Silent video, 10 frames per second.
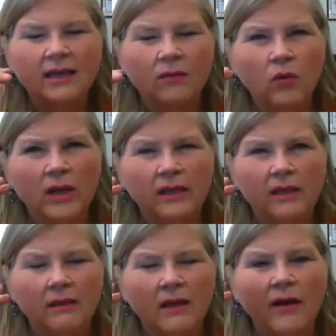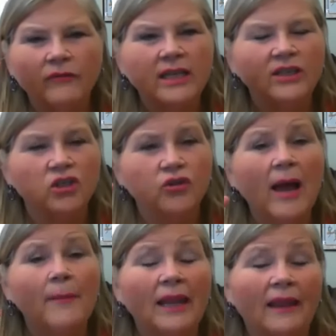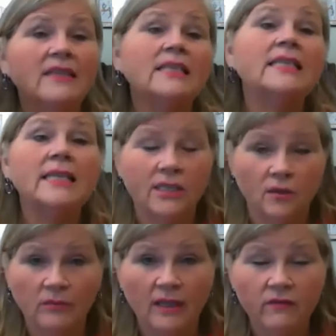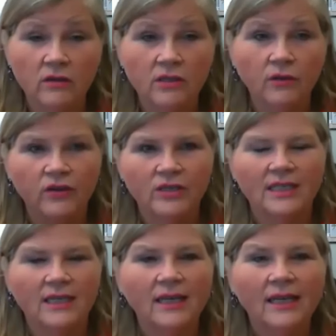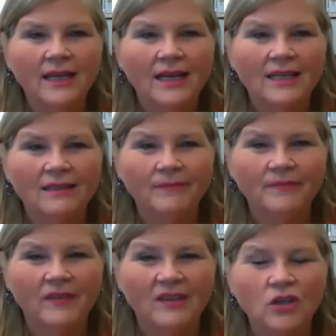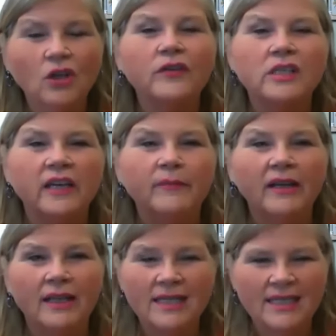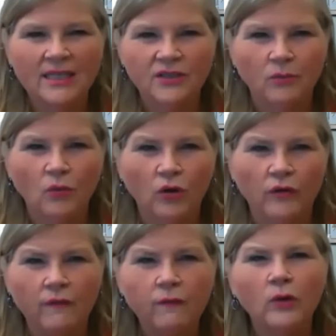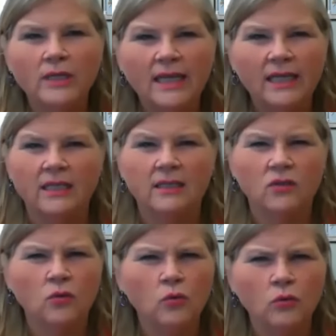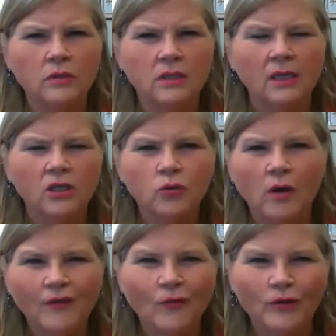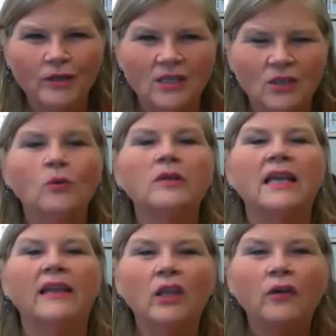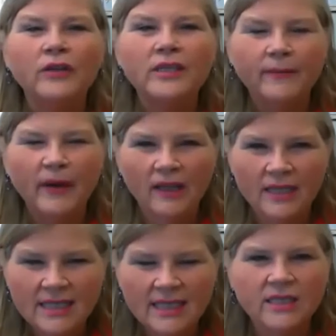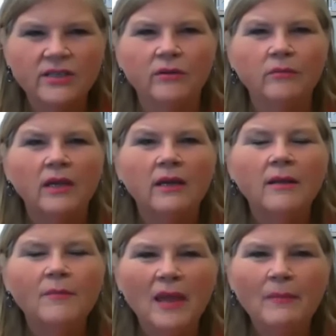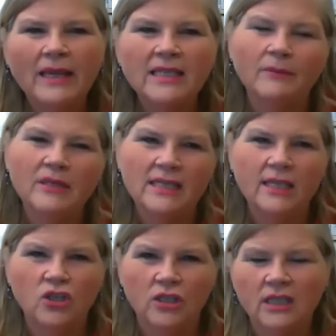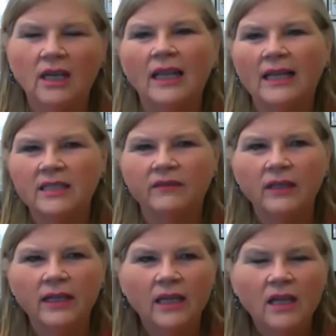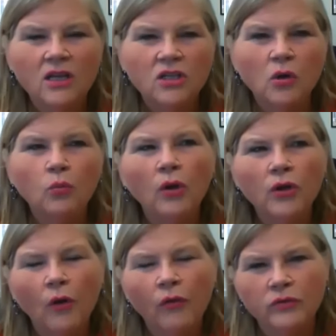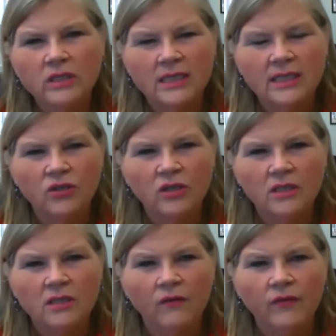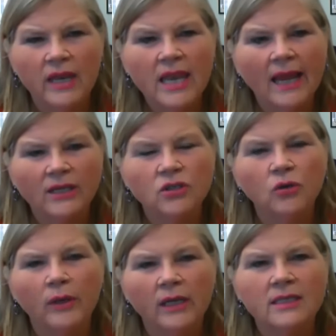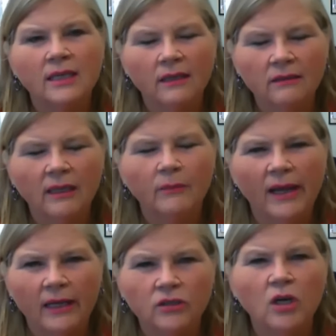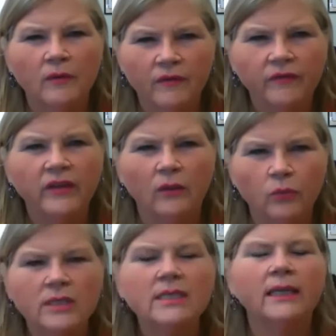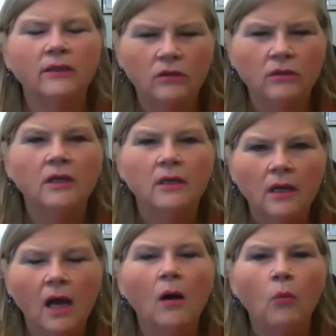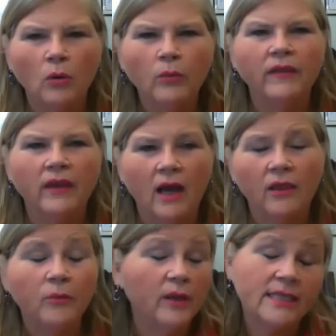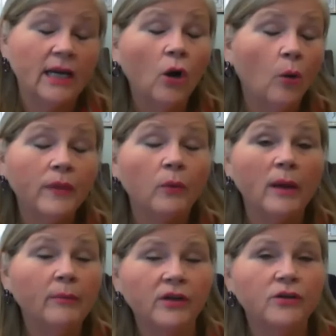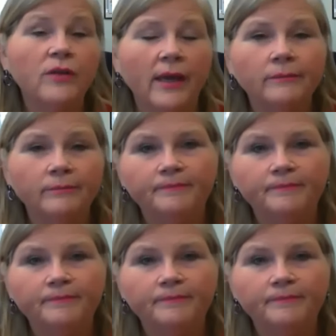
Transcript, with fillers: what conversations are happening at the system level. So there's a, a there's a University of Maryland system where the 14 schools, 12 to 14 schools in the University of Maryland system may make some decisions collectively. So we'll know those decisions over the next two weeks, including by October 15th, we'll signal uh, one way or the other. But it's our hope that we're able to do that.